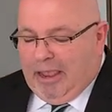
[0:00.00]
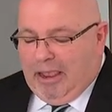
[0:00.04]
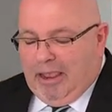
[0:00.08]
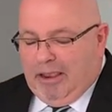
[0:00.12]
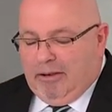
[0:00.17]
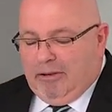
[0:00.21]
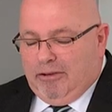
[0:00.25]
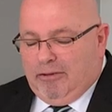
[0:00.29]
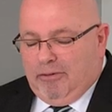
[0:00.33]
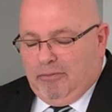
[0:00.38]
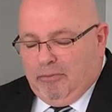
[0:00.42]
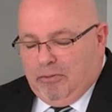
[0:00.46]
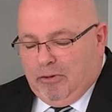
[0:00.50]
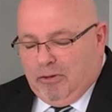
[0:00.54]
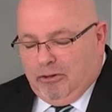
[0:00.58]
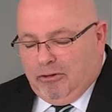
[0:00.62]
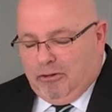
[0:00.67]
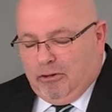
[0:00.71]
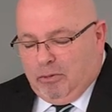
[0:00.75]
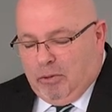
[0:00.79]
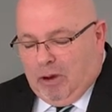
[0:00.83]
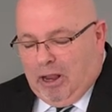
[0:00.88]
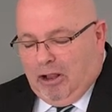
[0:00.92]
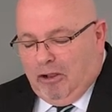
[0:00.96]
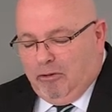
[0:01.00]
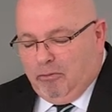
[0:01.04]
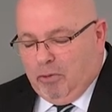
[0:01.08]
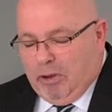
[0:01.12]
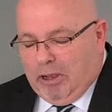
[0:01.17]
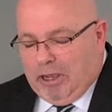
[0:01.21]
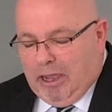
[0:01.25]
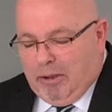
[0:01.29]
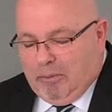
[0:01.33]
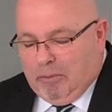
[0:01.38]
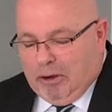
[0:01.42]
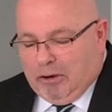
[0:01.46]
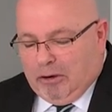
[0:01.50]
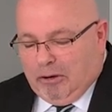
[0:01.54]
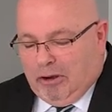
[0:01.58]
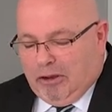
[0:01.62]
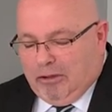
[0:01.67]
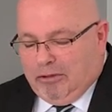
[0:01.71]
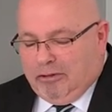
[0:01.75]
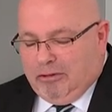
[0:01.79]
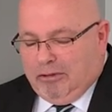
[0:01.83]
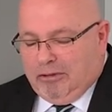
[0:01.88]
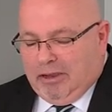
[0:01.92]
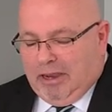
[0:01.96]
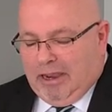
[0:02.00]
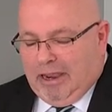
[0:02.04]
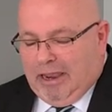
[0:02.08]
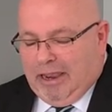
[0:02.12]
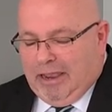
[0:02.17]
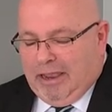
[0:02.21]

in verse 12, we come across